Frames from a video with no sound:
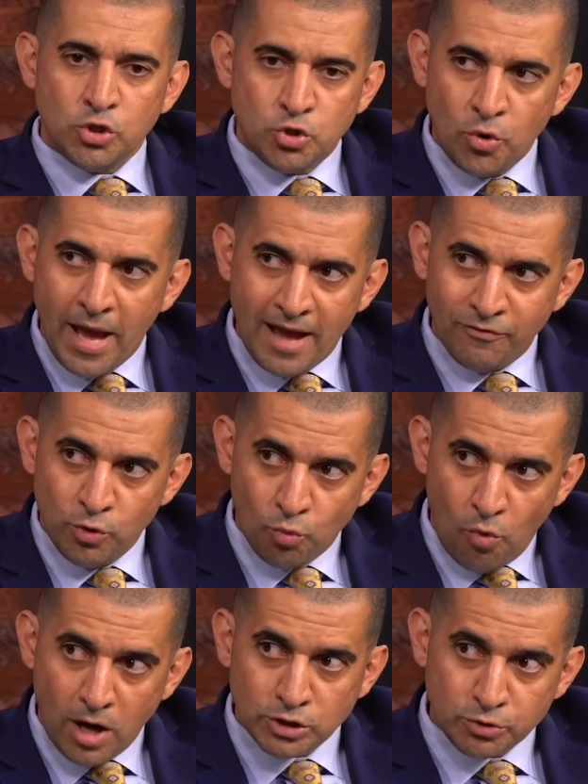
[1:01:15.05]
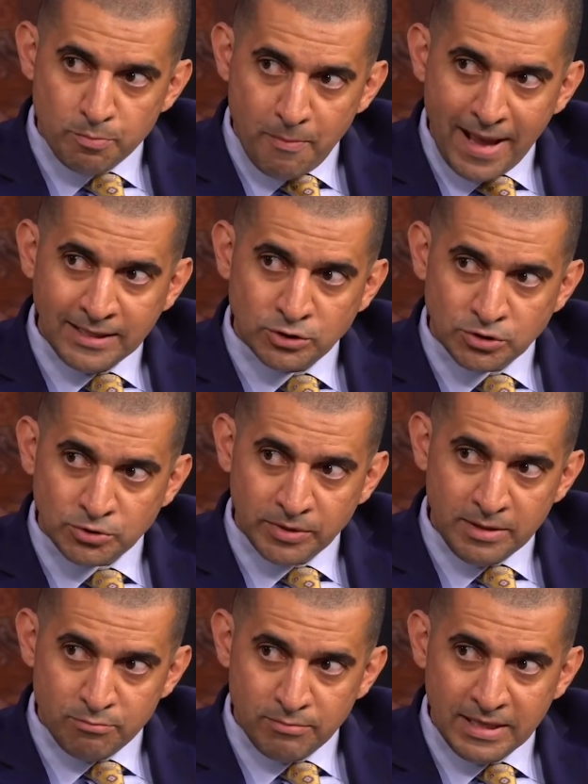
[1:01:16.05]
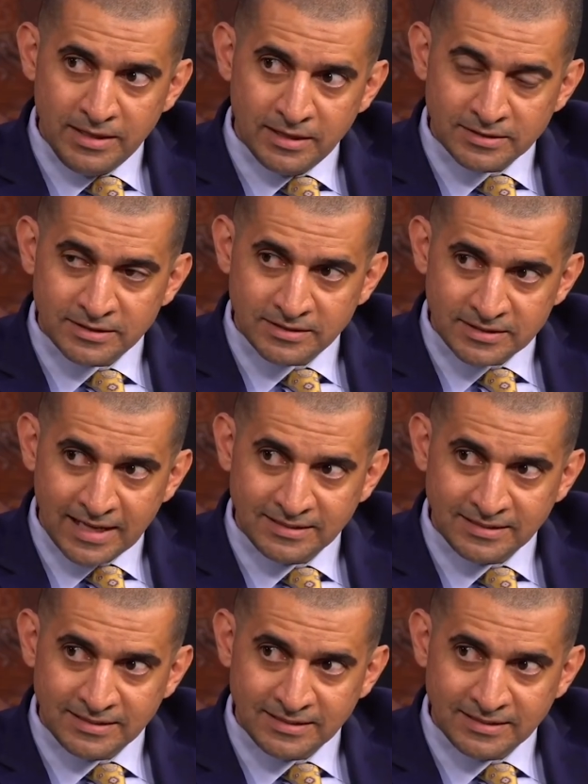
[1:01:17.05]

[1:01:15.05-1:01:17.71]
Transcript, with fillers: You haven't watched mainstream media since